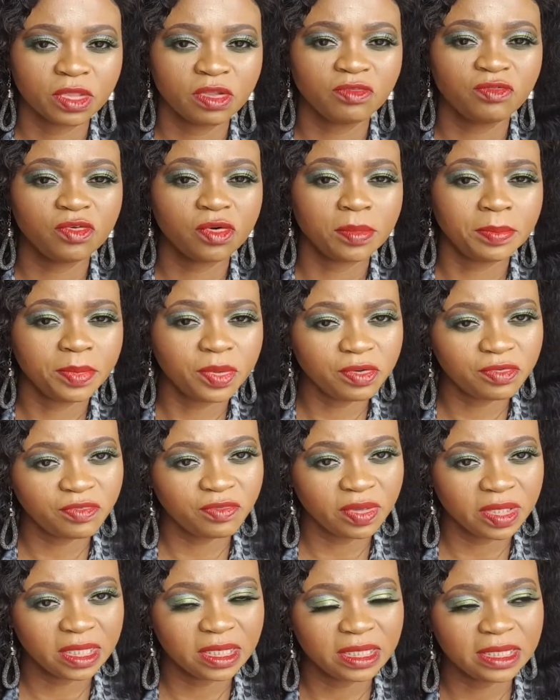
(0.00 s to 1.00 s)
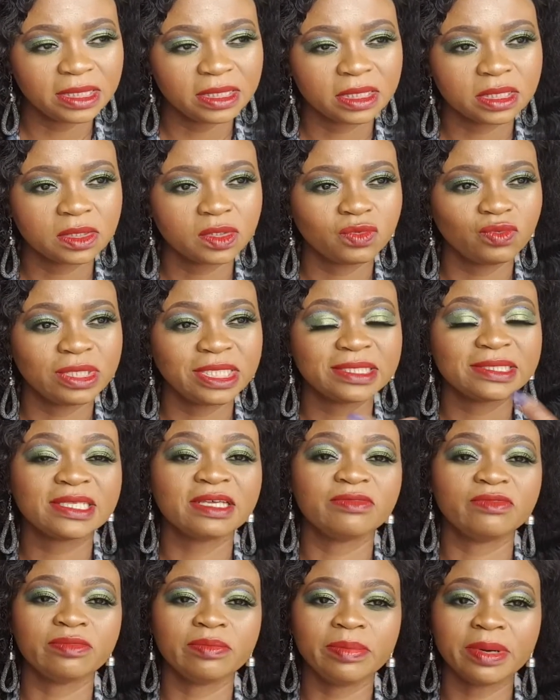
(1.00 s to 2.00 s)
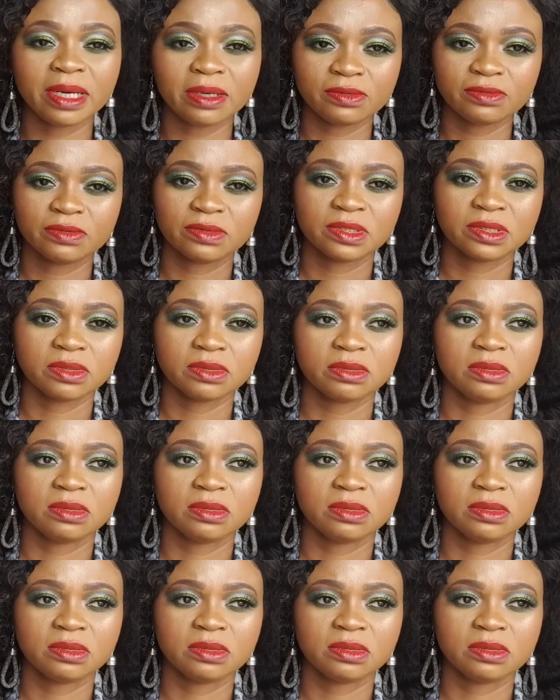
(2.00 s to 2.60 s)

from Morphe is £27.